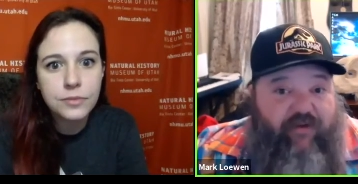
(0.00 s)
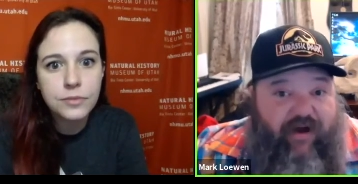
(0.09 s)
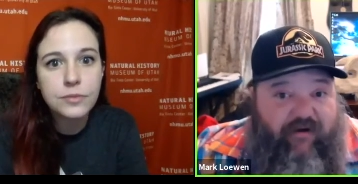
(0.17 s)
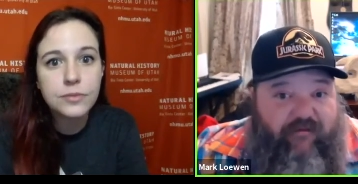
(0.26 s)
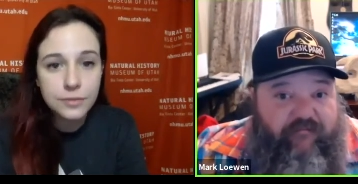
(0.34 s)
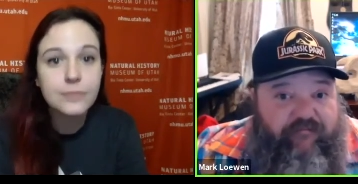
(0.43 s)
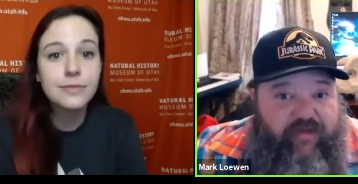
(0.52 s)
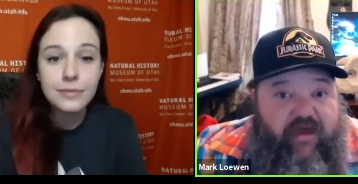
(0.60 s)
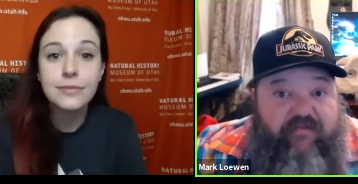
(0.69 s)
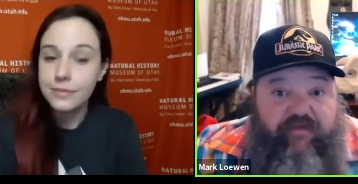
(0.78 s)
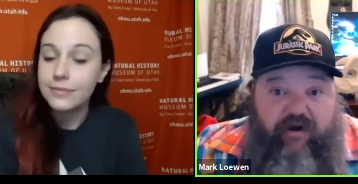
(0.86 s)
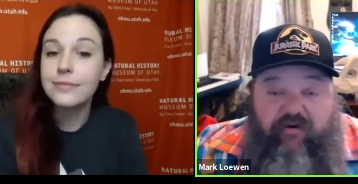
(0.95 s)
Speaker 1: well.
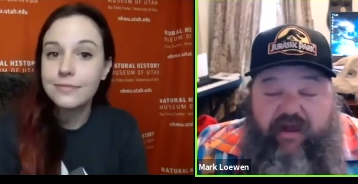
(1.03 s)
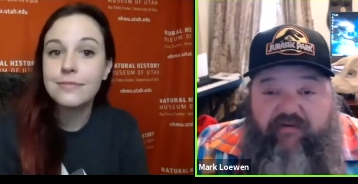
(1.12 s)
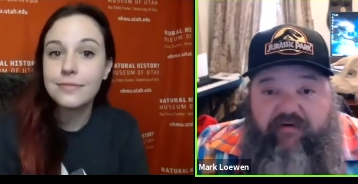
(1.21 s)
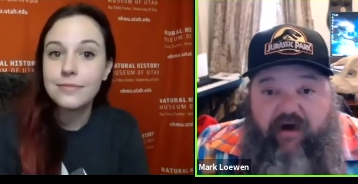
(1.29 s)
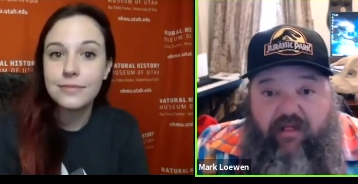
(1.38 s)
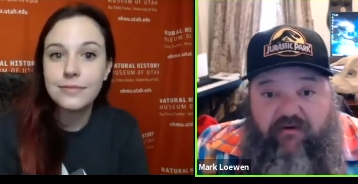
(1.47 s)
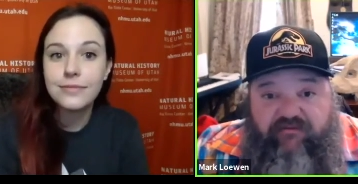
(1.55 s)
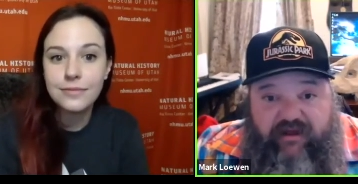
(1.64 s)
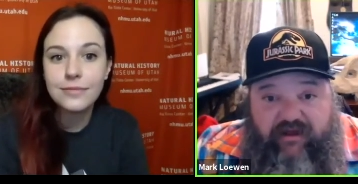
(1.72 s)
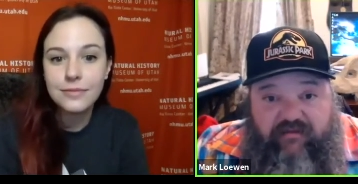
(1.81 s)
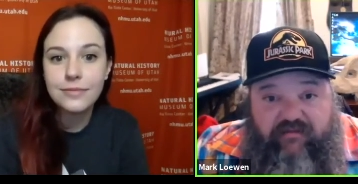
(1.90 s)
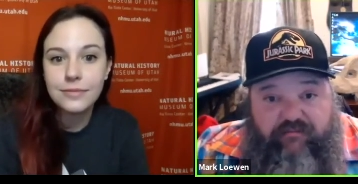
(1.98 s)
They don't have hollow
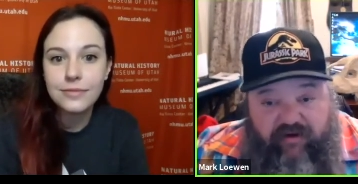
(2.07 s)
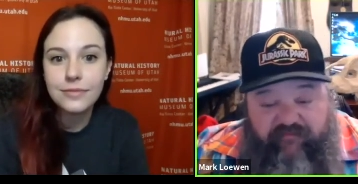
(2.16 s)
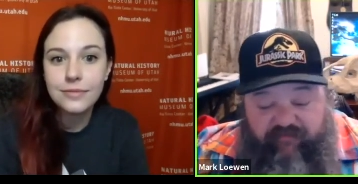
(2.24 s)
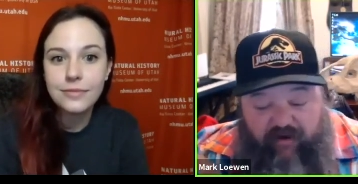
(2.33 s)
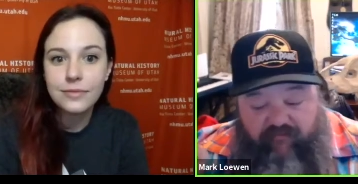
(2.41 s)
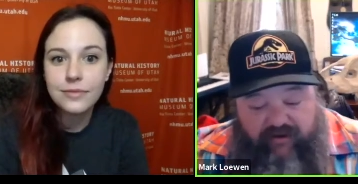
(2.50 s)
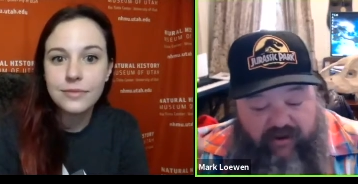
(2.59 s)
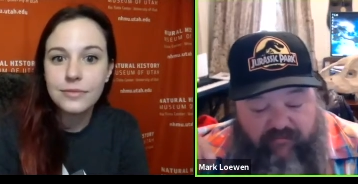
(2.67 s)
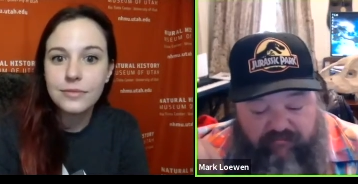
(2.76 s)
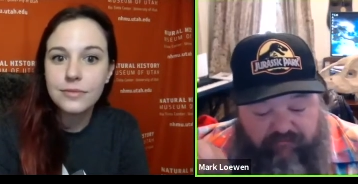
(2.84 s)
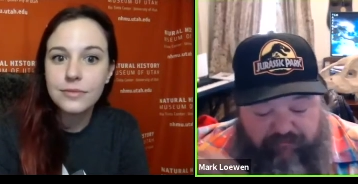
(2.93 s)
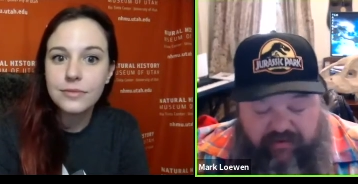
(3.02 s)
teeth, but if you ever get
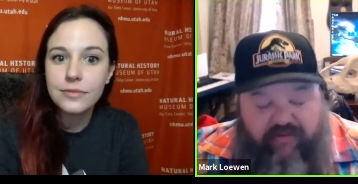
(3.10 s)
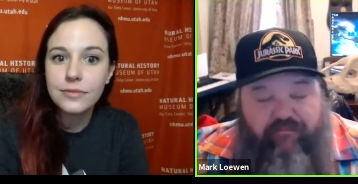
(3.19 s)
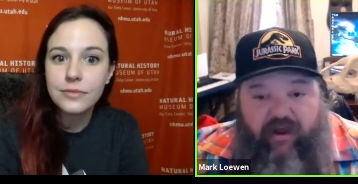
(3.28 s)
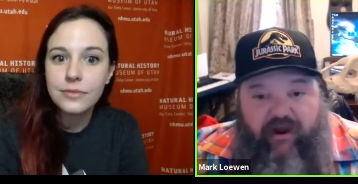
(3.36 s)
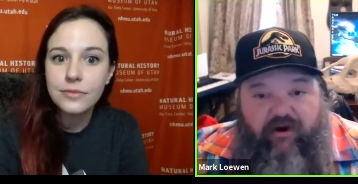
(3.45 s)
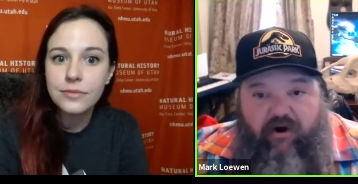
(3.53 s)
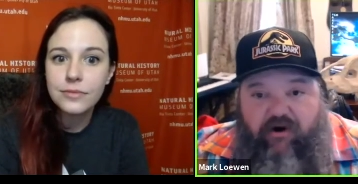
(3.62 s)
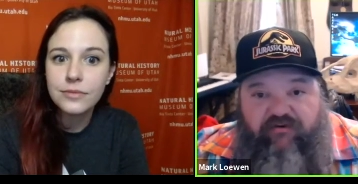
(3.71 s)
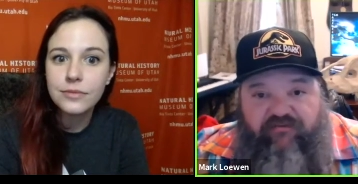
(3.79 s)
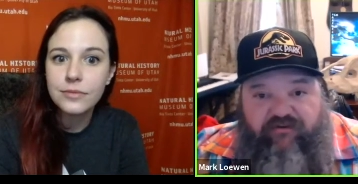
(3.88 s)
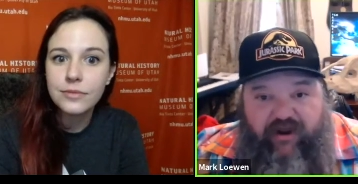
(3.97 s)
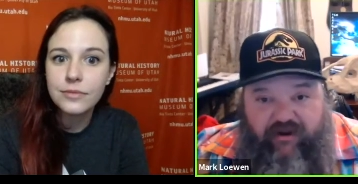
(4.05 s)
bit by a garter
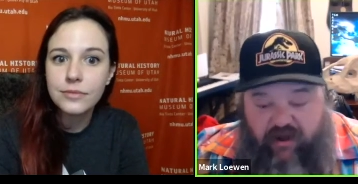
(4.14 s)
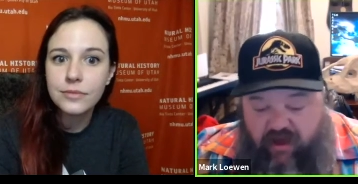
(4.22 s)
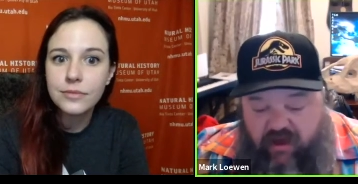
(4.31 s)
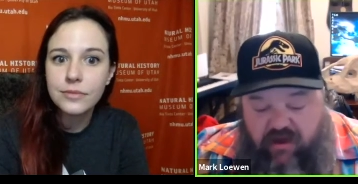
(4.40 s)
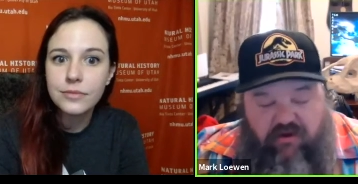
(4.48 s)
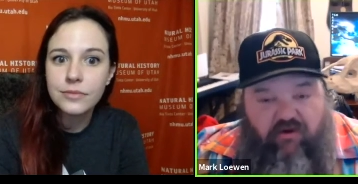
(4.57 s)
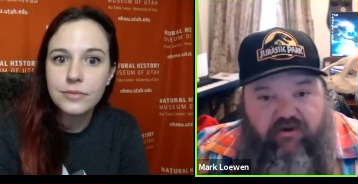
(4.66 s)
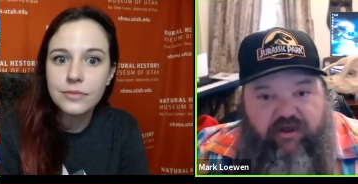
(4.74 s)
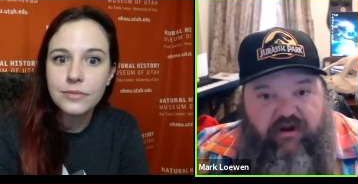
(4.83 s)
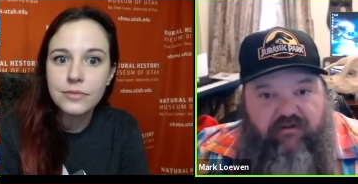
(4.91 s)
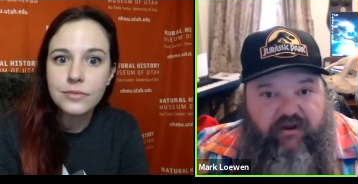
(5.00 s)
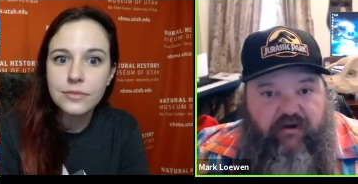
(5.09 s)
snake, you'll get
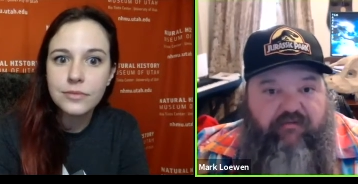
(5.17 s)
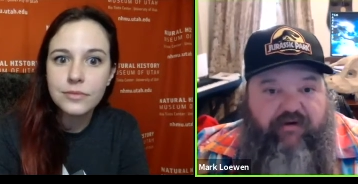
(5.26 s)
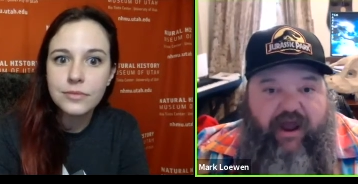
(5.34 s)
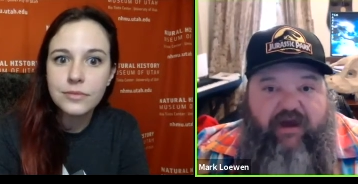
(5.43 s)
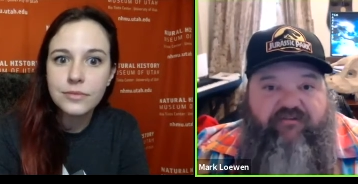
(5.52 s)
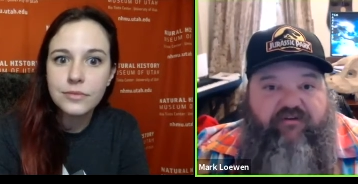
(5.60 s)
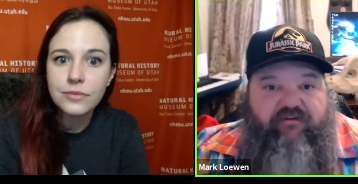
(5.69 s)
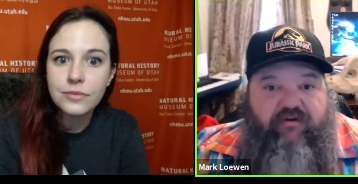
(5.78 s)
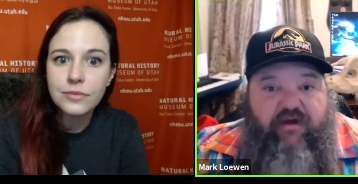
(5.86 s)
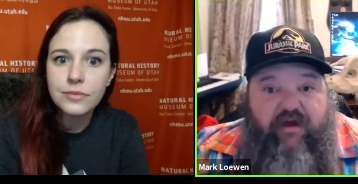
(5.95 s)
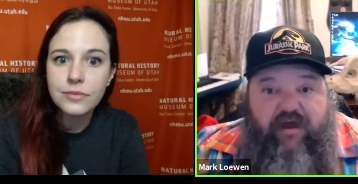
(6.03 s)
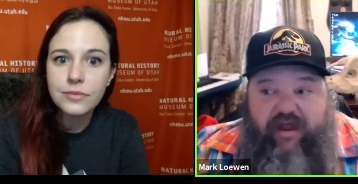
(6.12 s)
a little reaction.
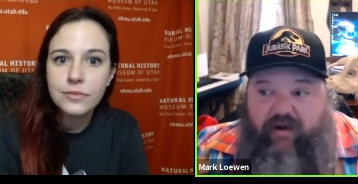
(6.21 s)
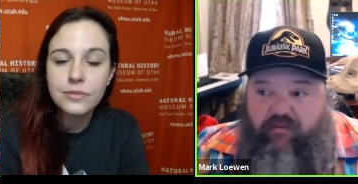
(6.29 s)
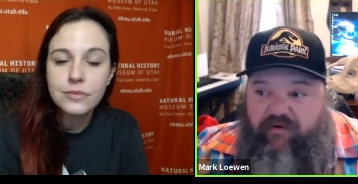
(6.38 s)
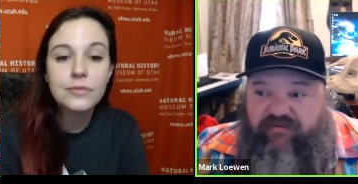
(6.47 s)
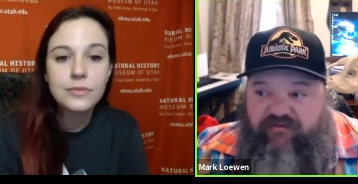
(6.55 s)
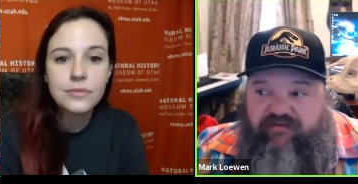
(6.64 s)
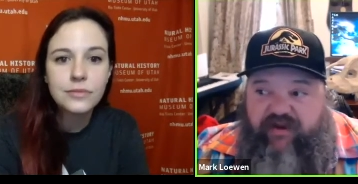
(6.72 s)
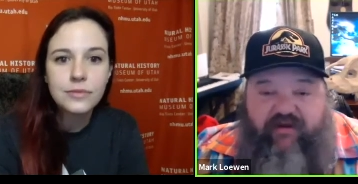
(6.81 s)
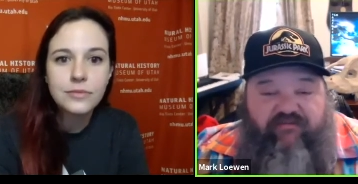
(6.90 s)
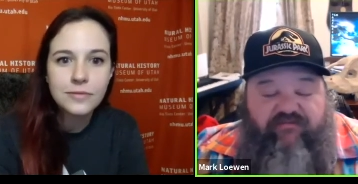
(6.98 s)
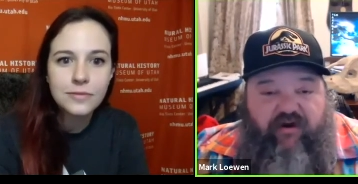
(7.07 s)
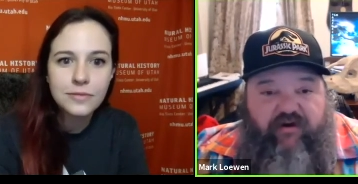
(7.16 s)
And what the snake
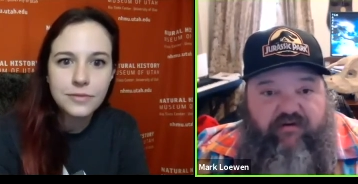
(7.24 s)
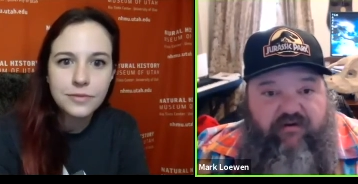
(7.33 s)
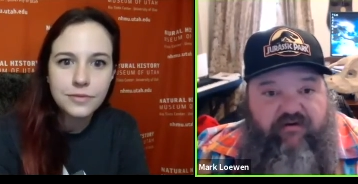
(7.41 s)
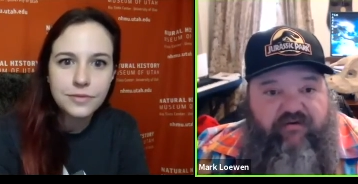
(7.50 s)
is trying to do